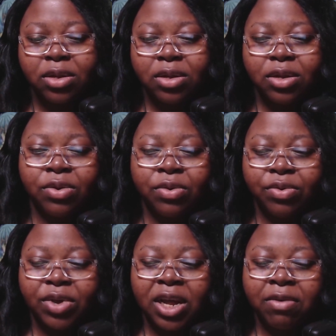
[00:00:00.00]
you know,
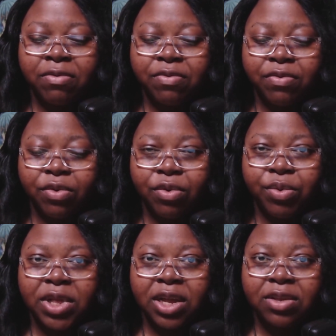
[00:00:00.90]
you have
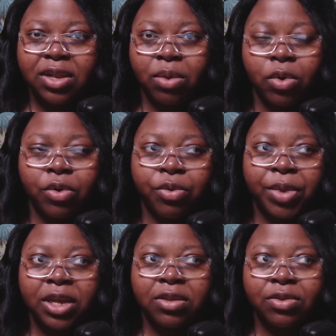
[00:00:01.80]
Chloe that's like water
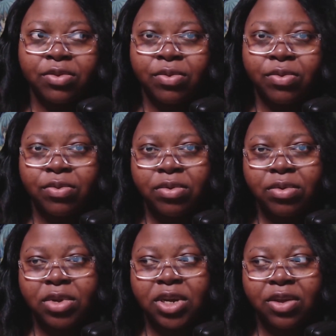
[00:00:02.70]
based, so
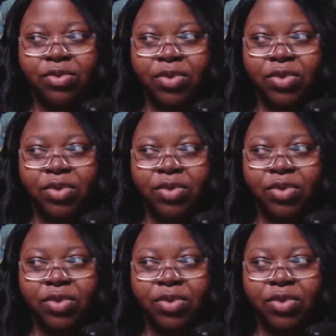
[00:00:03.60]
she has to